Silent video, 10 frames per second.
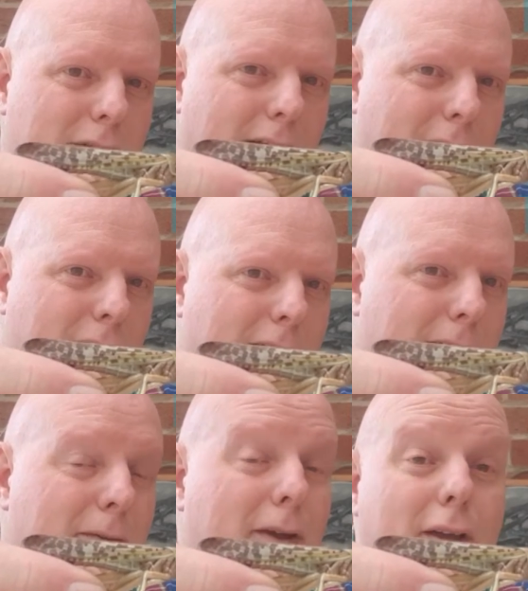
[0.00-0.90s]
They're
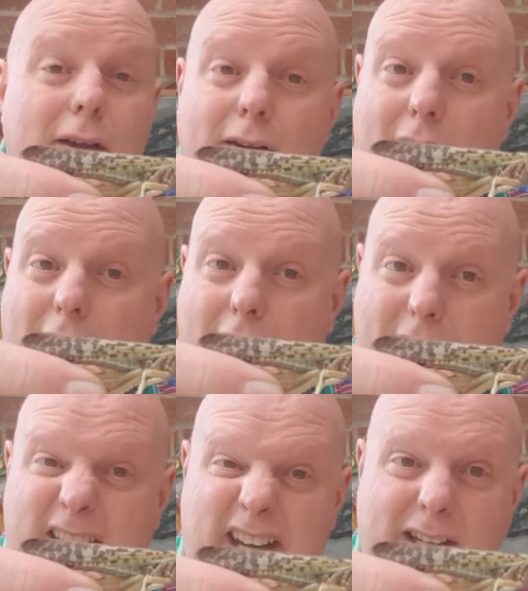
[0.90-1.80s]

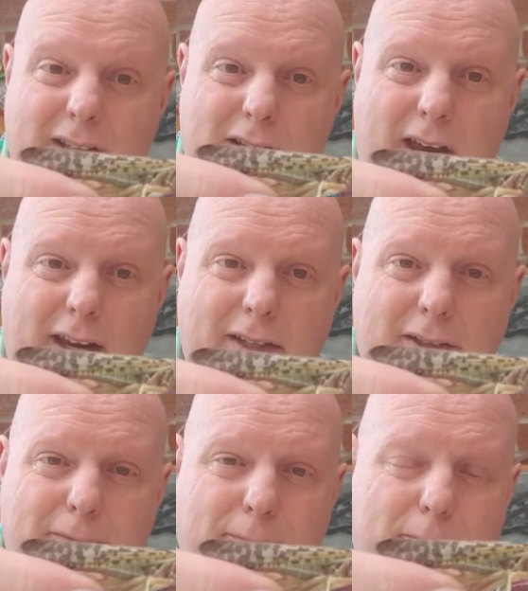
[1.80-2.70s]
an insect.
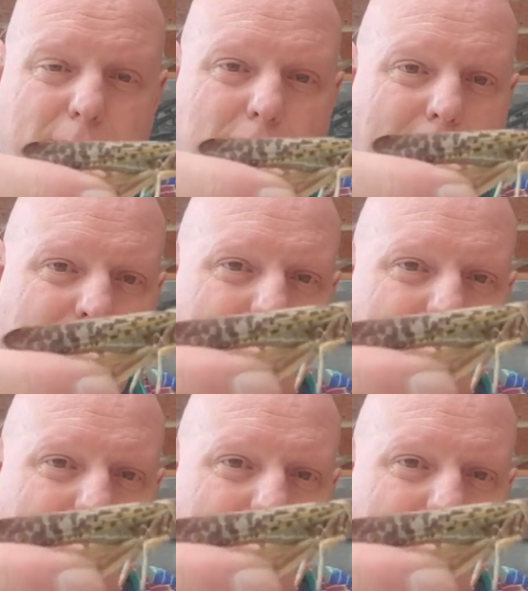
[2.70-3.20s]
They've